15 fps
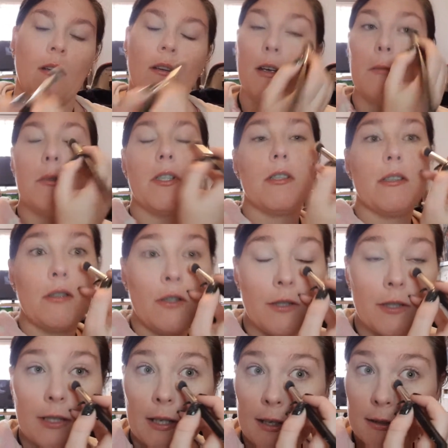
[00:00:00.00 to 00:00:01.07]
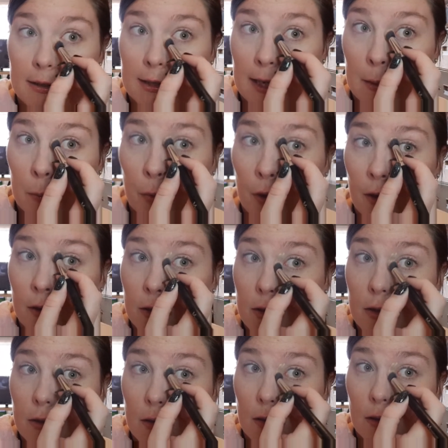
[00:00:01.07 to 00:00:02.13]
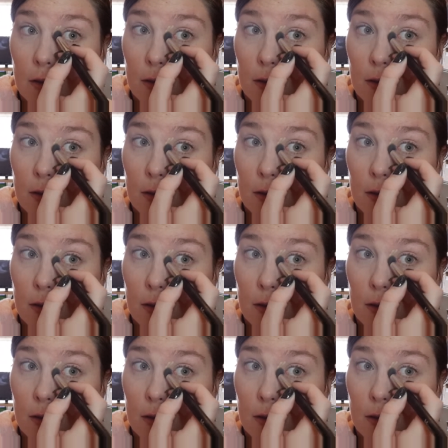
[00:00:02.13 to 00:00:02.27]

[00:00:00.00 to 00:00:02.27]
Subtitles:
I'm just using that same brush.